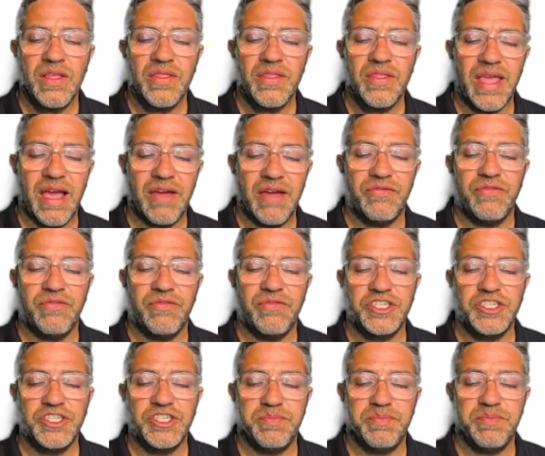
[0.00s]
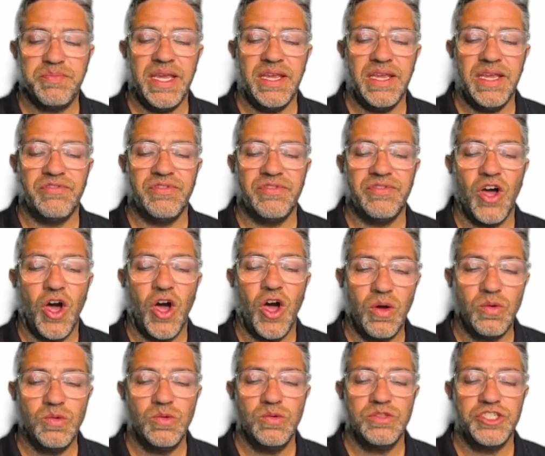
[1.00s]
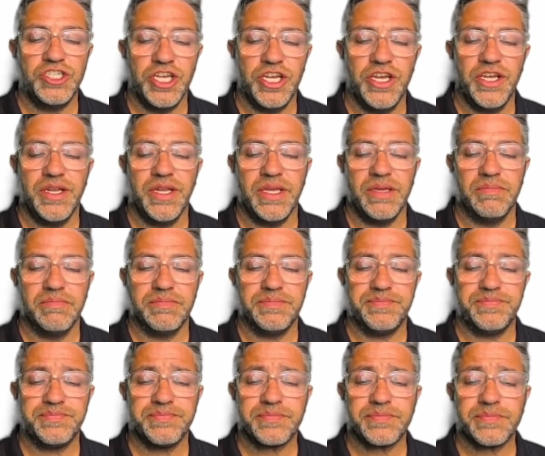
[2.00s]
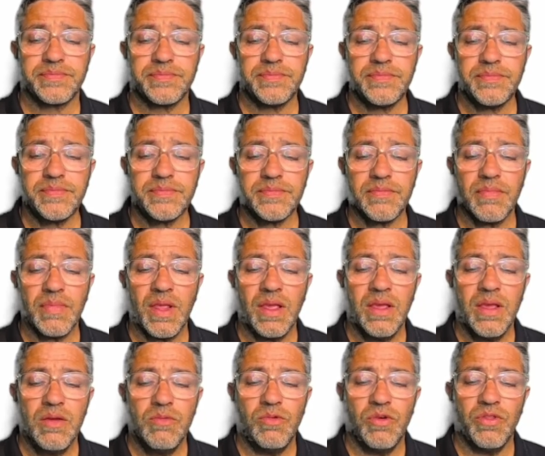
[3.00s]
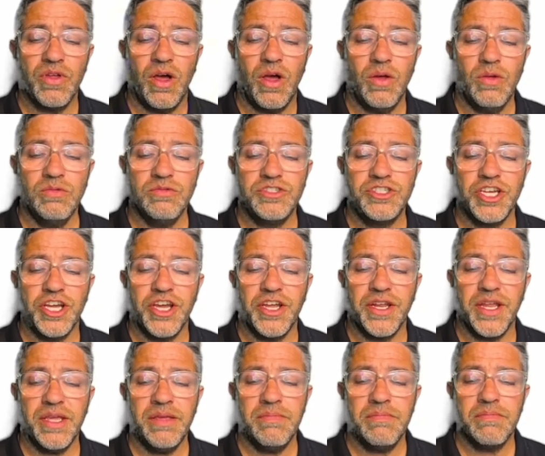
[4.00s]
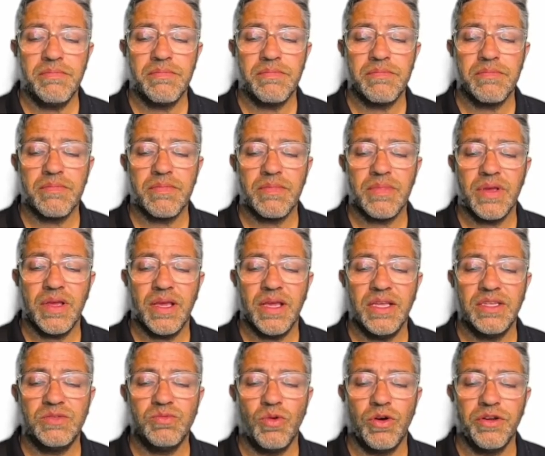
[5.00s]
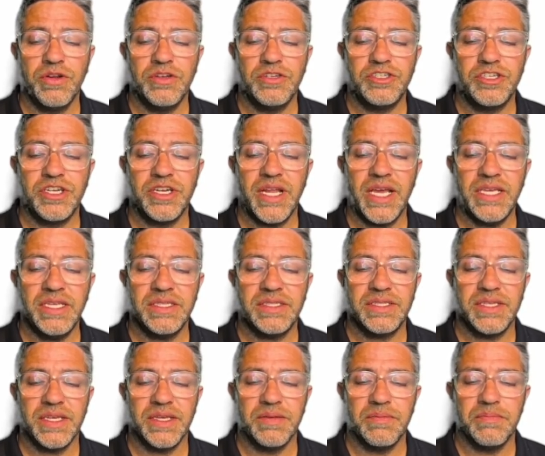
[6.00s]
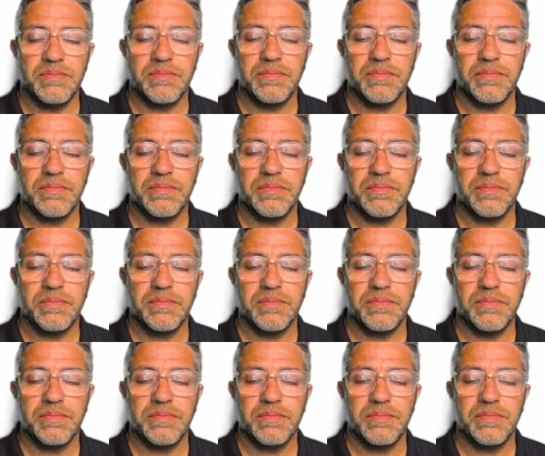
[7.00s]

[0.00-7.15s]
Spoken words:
The average speed for the whole journey. Well, the whole journey is 180.